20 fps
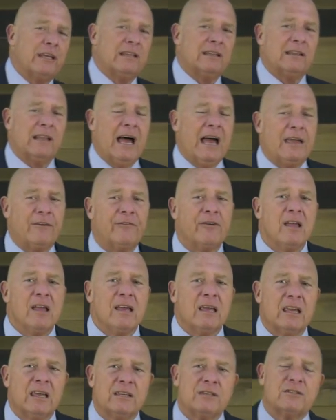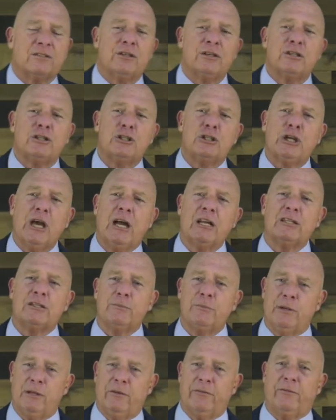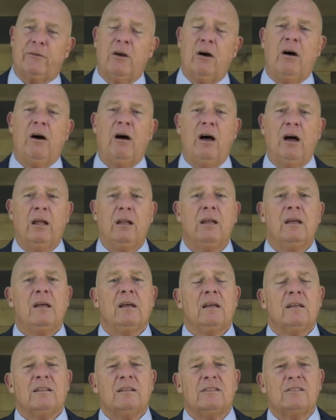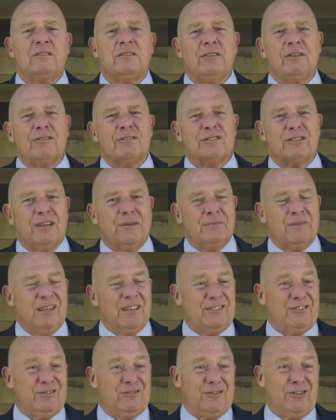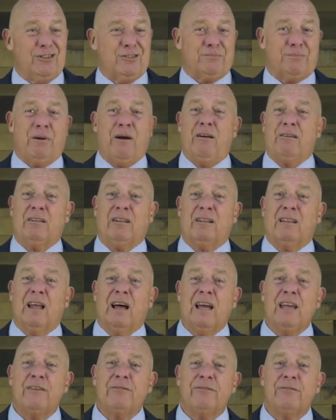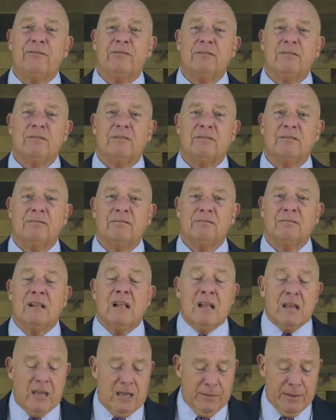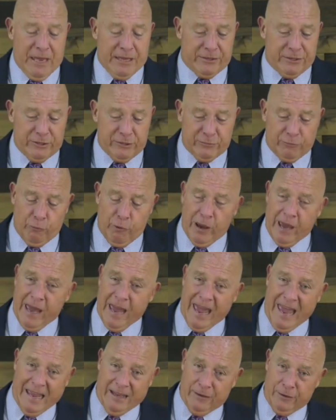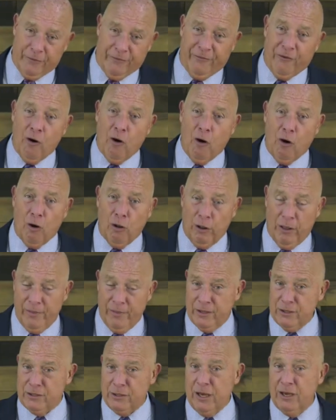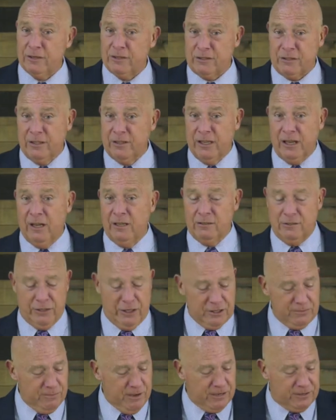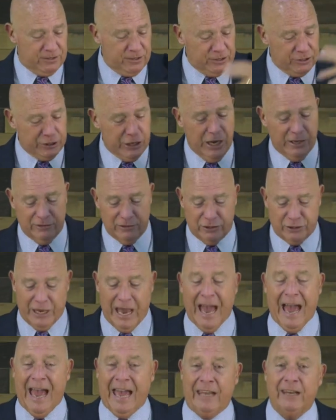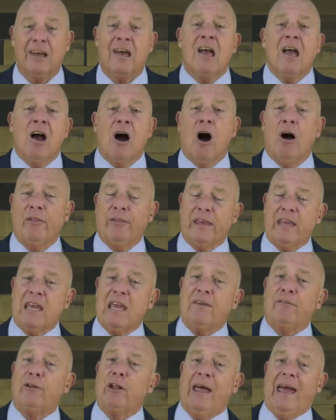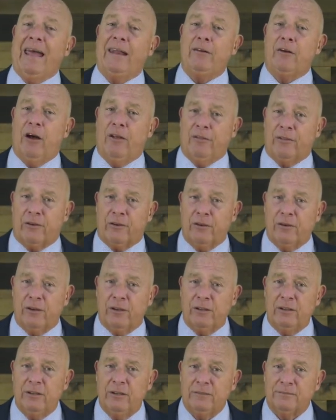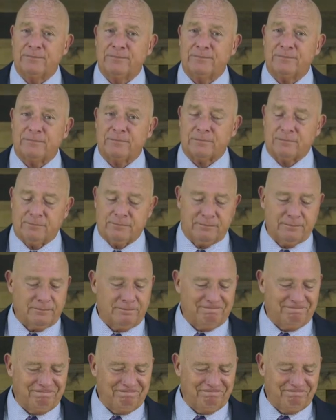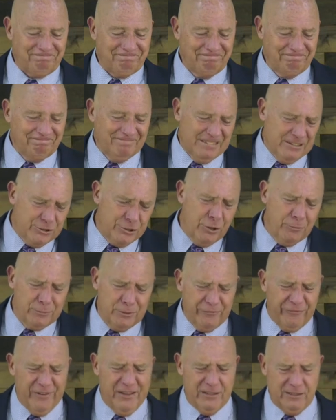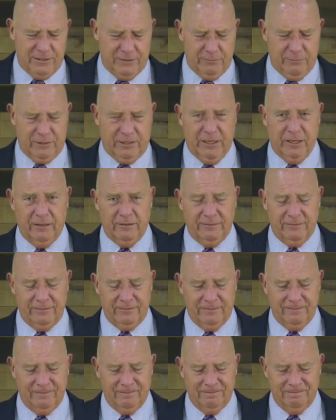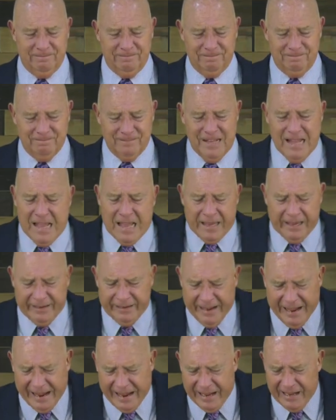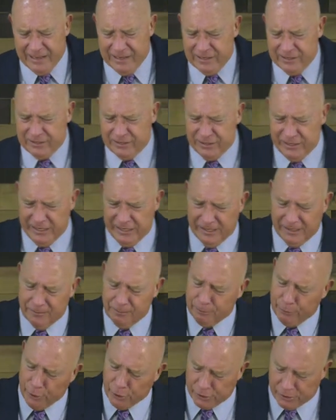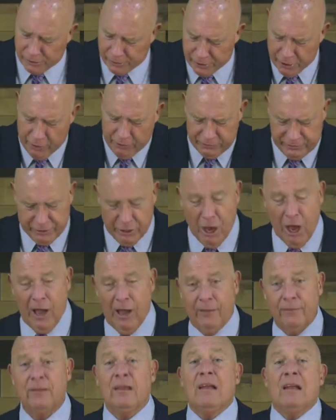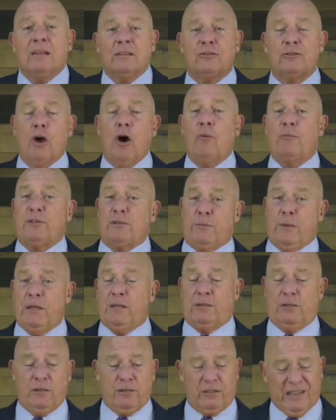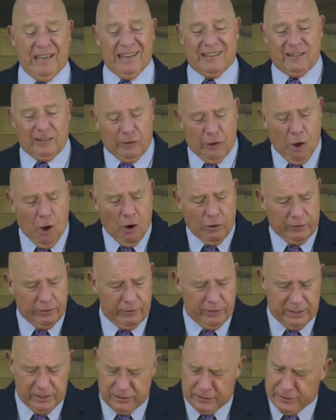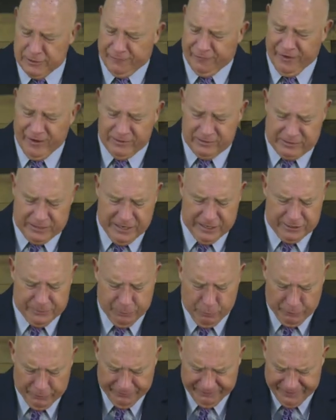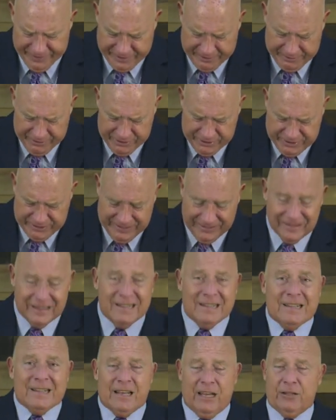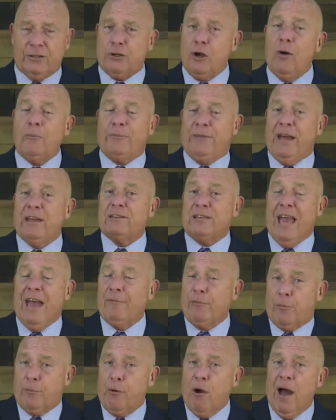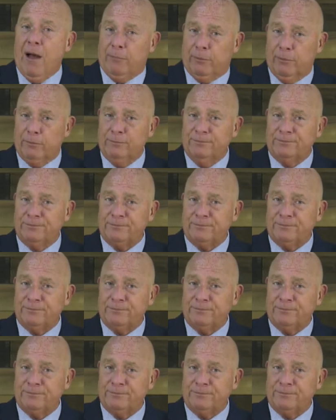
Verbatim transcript: in life is the judgment of God. Did you know some things are just part of life? He makes his rain to fall just and the unjust, makes his sun shine on the evil and on the good. And Job defends himself. And as the book goes on, Job's speeches get longer and his defense gets more vigorous. And, and Job does have a problem.